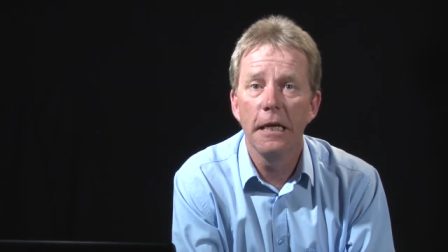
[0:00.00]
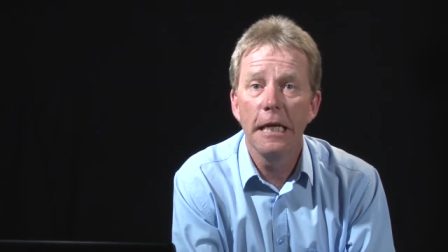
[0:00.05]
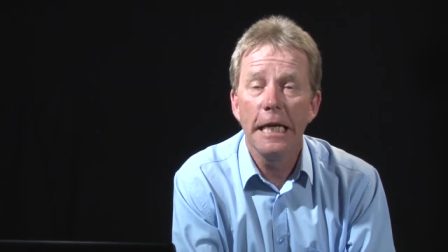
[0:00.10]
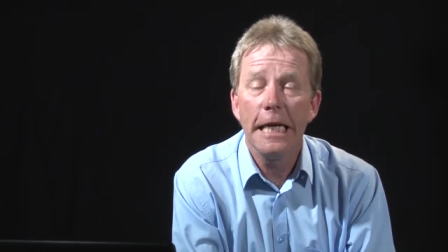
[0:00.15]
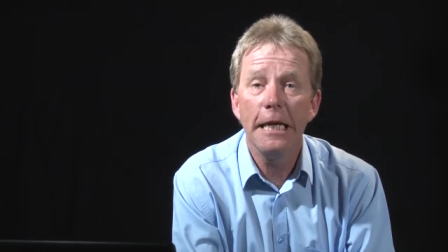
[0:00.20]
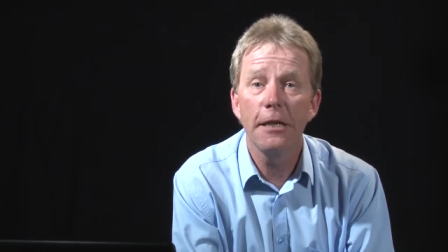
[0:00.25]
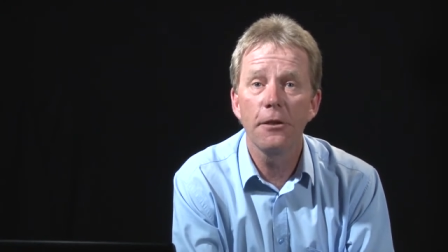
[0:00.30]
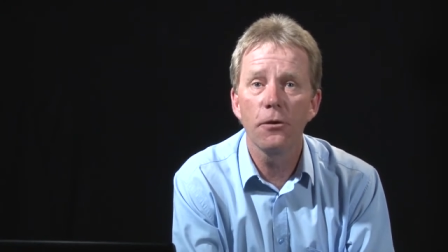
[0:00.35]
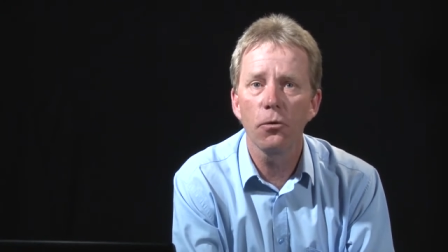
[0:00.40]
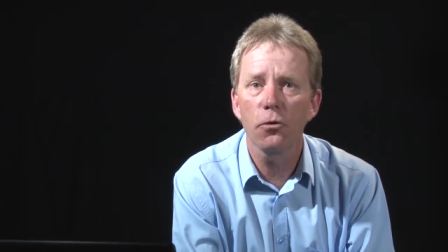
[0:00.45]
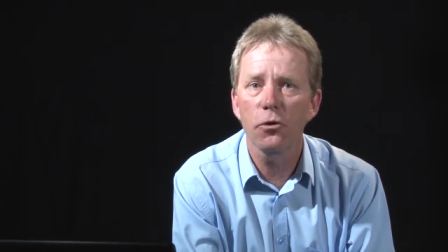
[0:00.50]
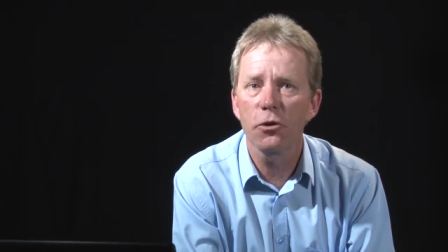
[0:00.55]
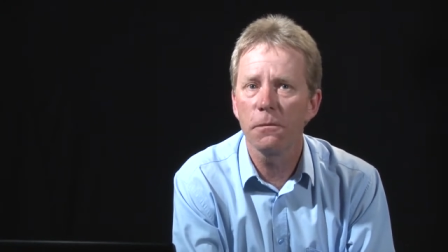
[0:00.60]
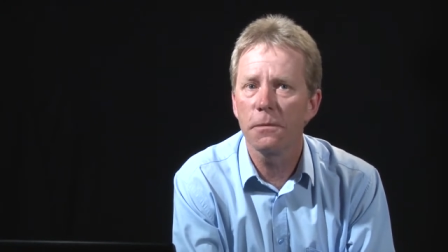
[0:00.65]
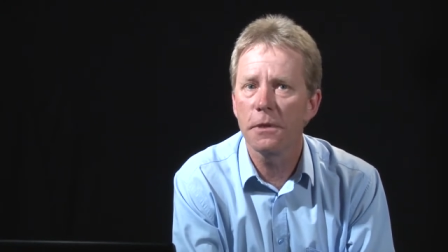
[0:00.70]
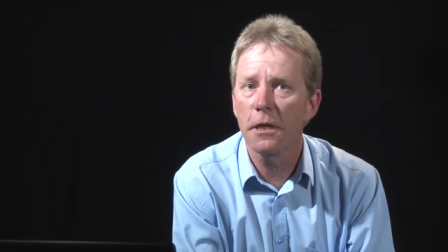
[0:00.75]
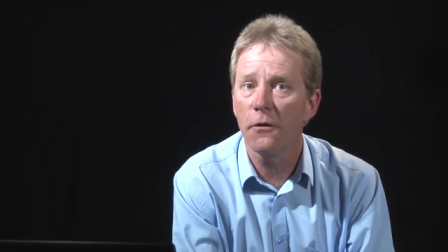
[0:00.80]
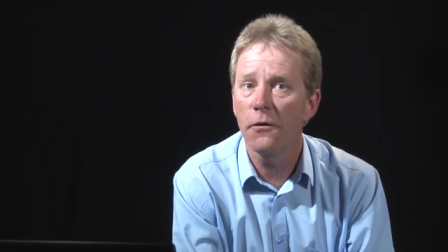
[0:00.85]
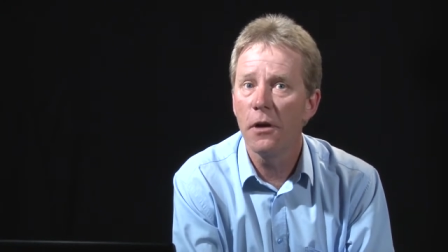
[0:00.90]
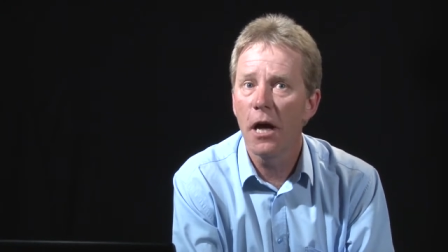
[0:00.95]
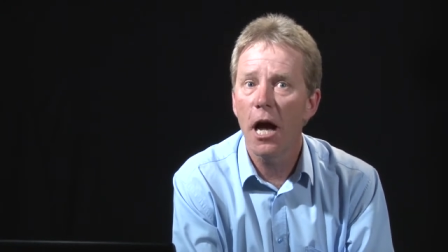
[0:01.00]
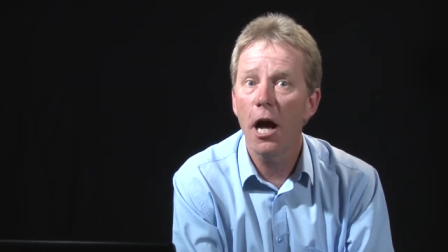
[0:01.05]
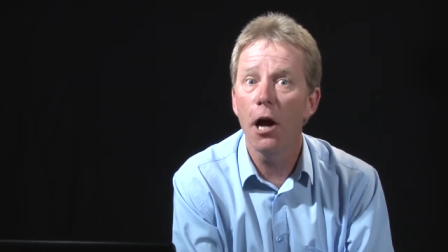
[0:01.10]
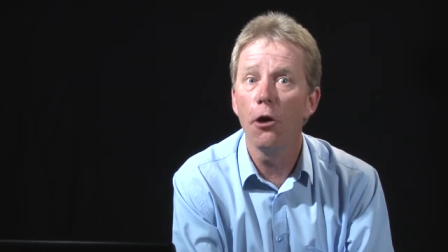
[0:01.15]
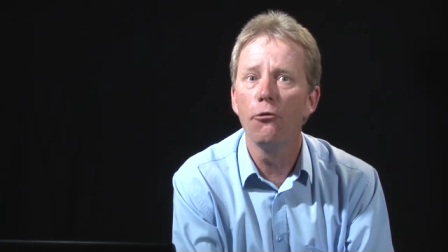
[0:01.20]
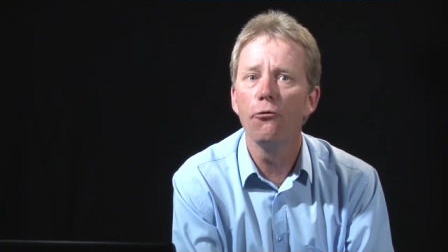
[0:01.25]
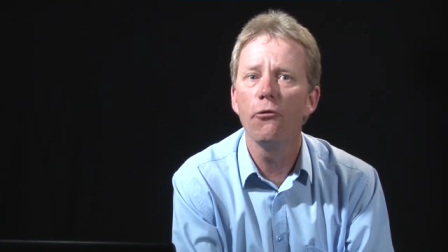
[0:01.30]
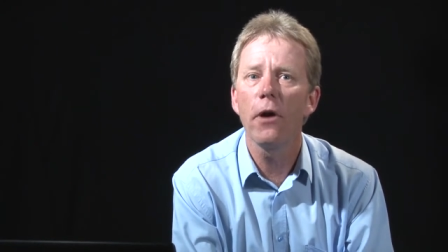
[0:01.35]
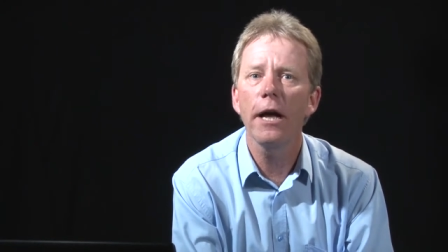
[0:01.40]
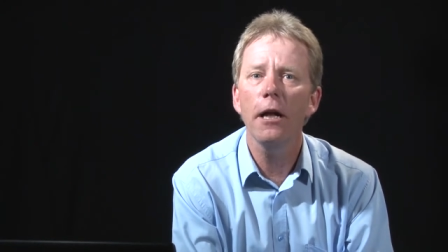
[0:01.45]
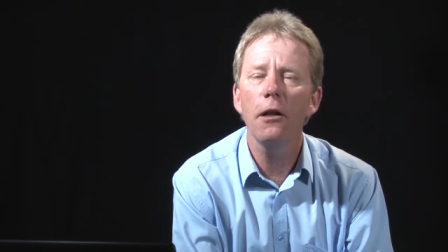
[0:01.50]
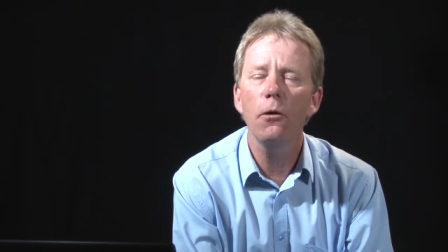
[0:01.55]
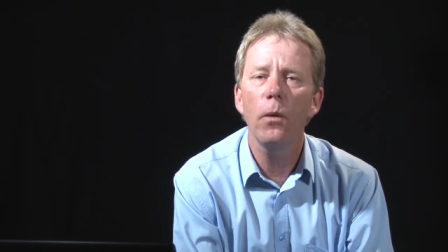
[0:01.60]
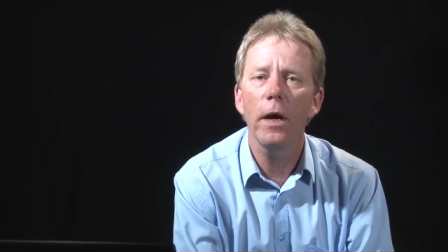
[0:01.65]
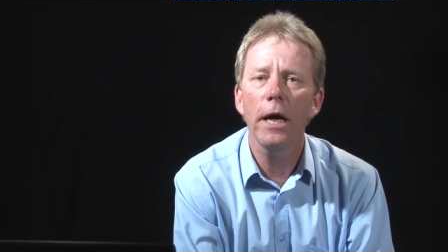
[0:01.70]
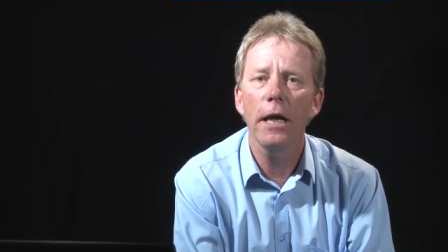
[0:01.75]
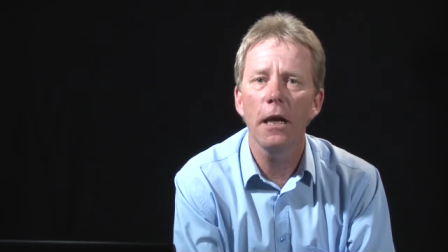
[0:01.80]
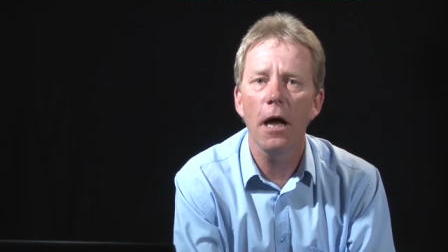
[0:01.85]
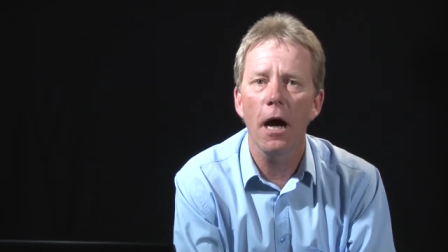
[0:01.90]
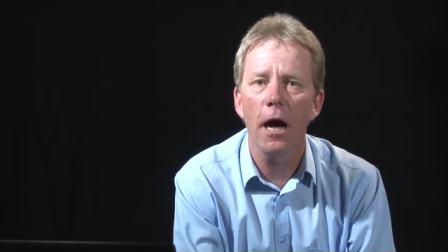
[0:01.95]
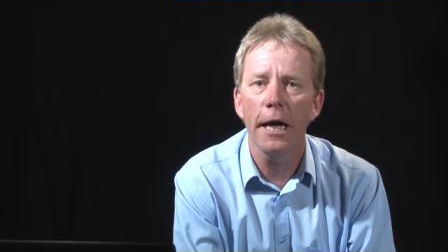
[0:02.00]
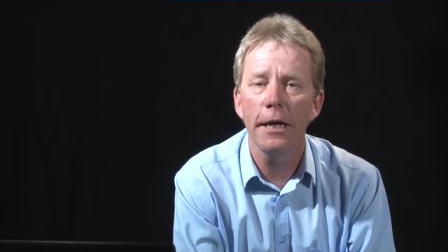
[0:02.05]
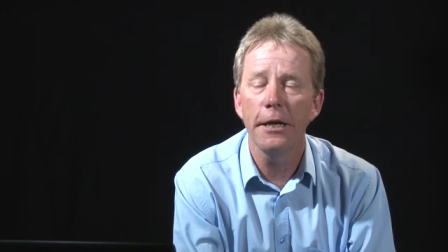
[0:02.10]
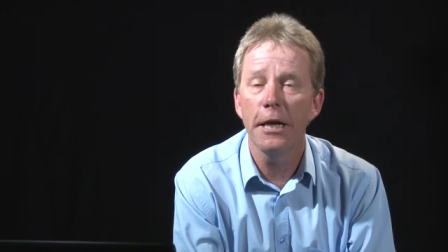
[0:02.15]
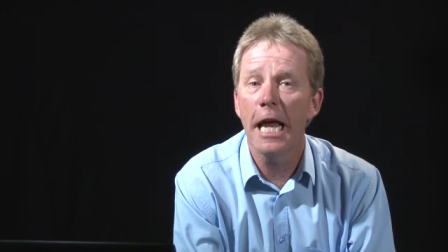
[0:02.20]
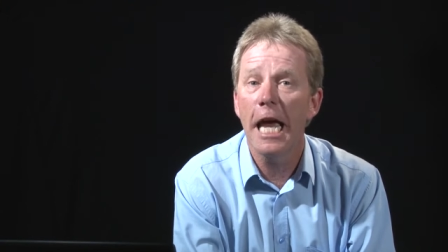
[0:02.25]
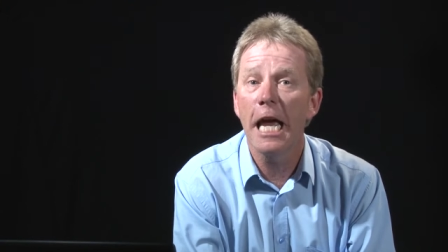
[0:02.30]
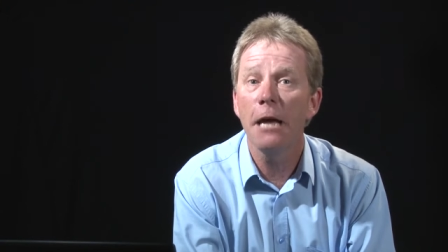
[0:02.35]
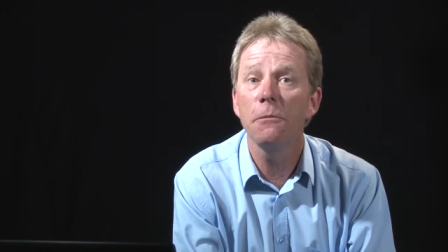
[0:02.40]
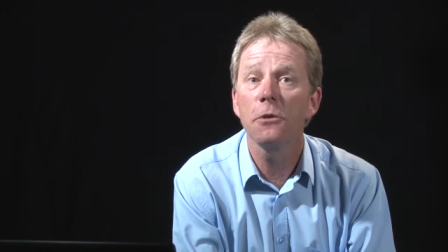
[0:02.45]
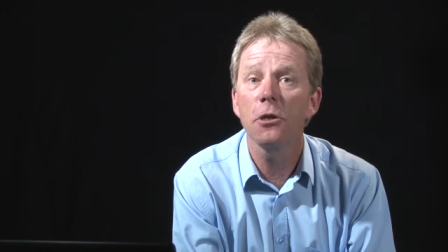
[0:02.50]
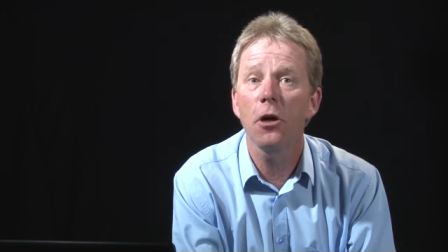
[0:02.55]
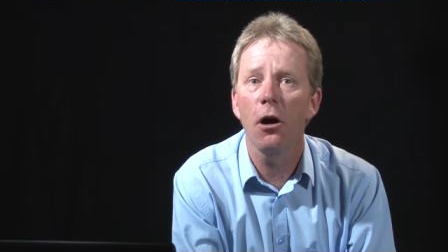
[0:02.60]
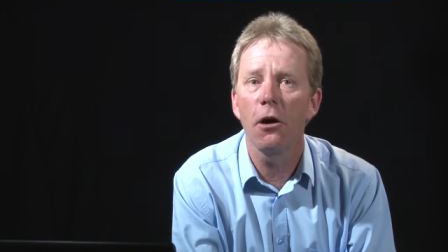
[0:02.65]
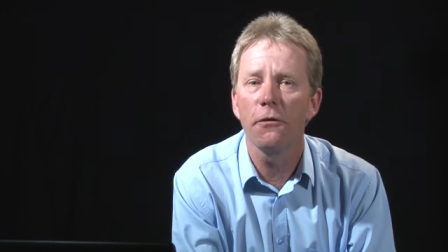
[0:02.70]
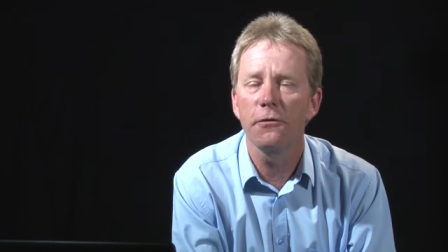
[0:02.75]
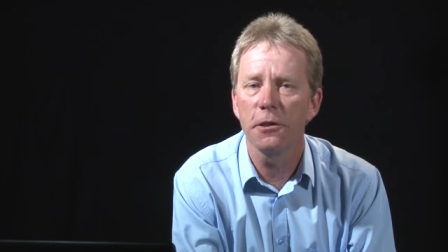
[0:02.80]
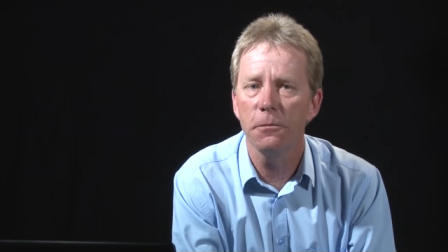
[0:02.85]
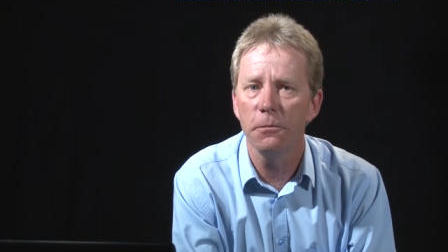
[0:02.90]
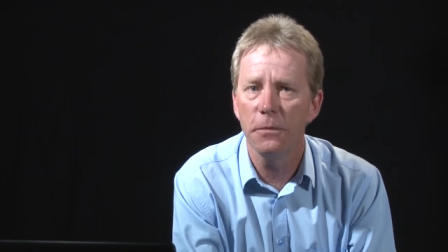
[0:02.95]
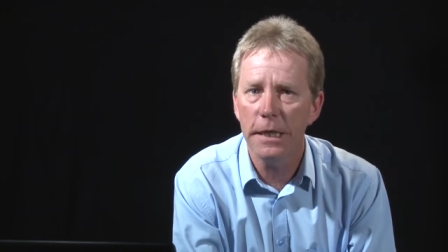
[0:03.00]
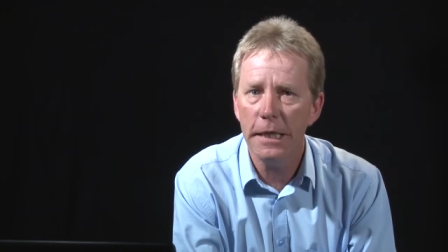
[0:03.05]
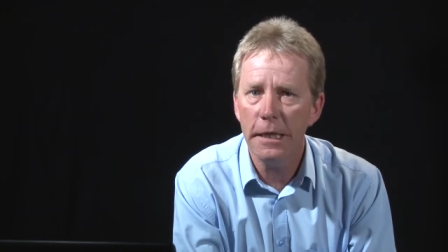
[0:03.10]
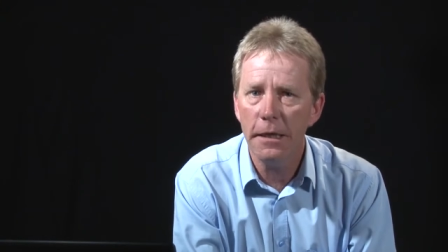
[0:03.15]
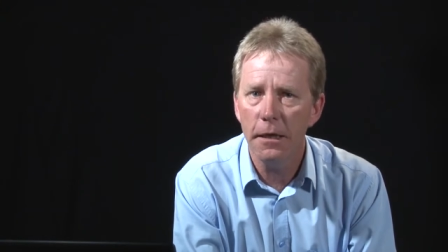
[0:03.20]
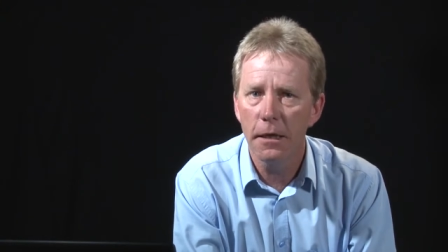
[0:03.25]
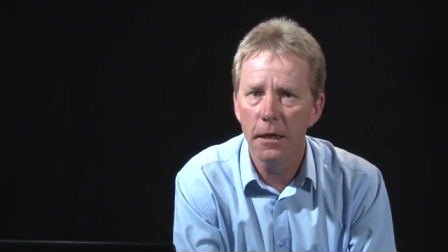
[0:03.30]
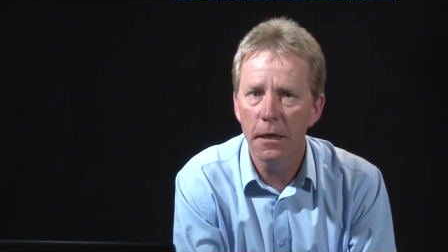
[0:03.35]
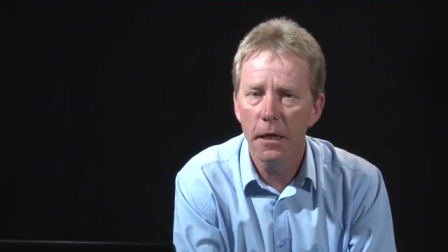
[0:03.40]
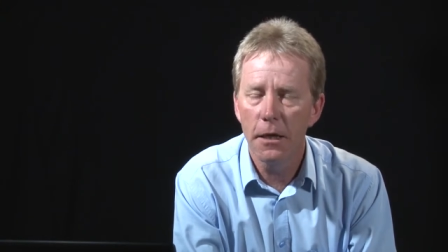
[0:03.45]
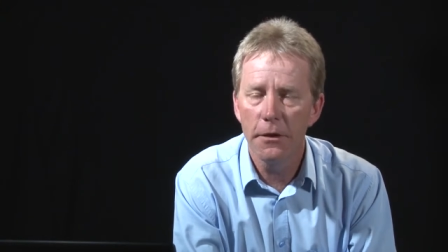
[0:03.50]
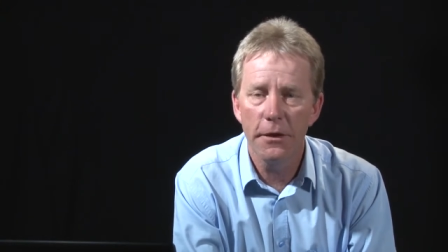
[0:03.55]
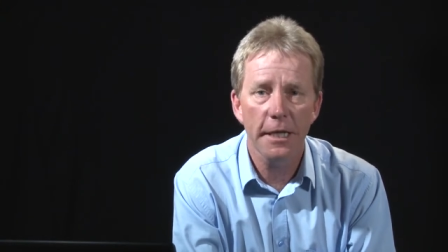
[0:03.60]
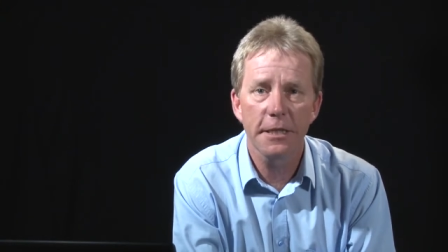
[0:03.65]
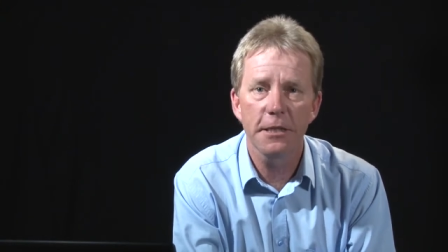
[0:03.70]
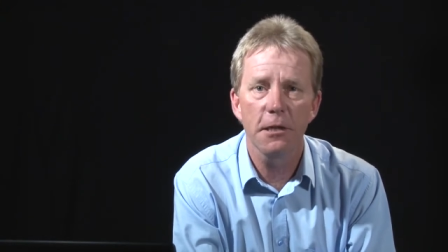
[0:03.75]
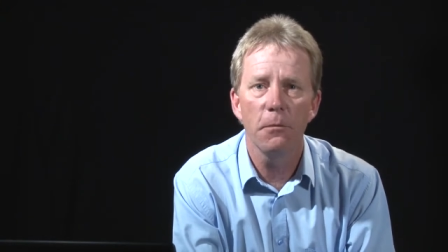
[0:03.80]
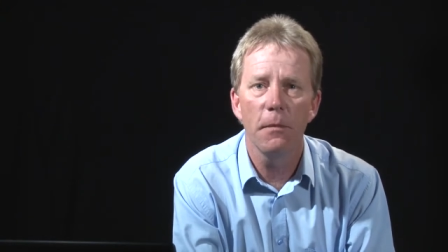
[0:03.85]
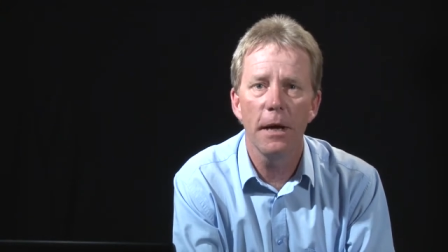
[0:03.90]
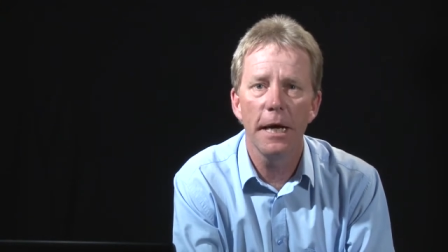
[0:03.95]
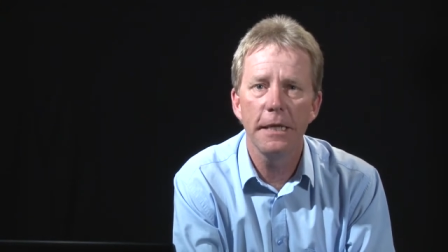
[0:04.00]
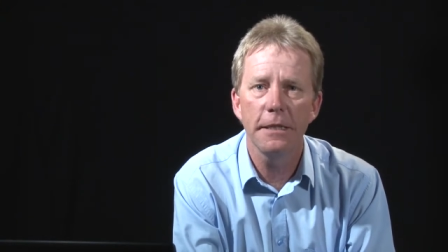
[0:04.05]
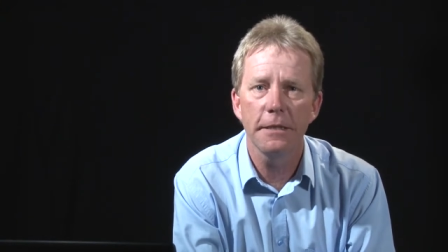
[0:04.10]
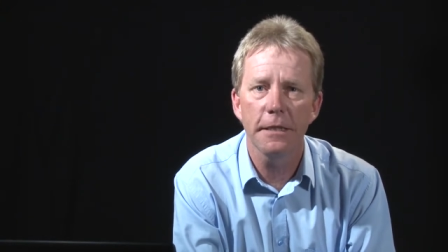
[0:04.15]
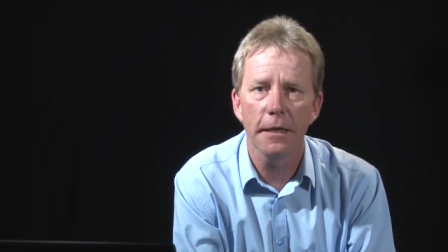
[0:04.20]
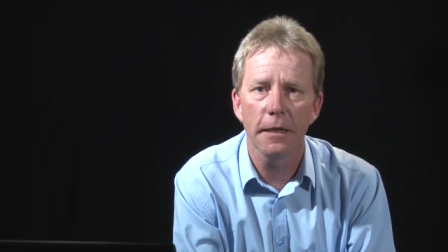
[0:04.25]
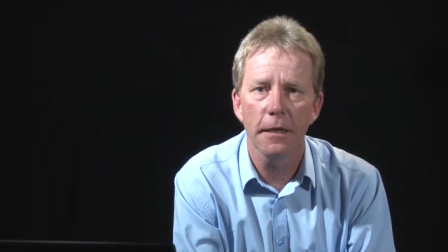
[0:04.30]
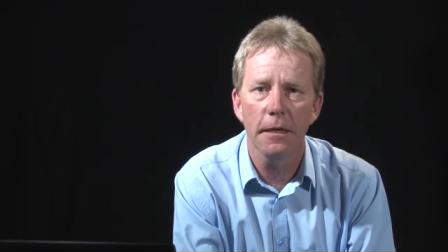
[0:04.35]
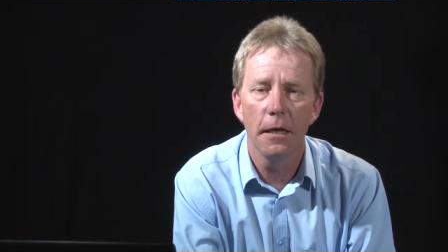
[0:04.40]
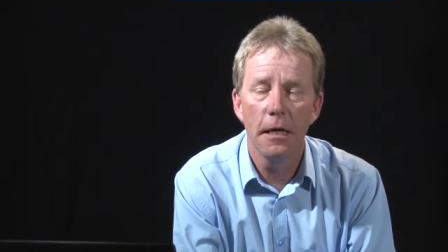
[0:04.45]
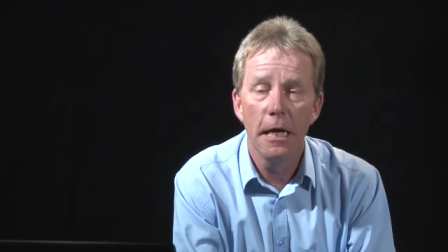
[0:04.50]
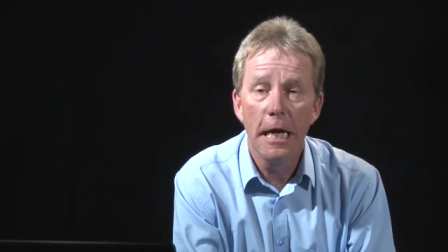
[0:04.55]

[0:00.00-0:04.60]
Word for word: He thought to himself, a railway line named after me? That's amazing.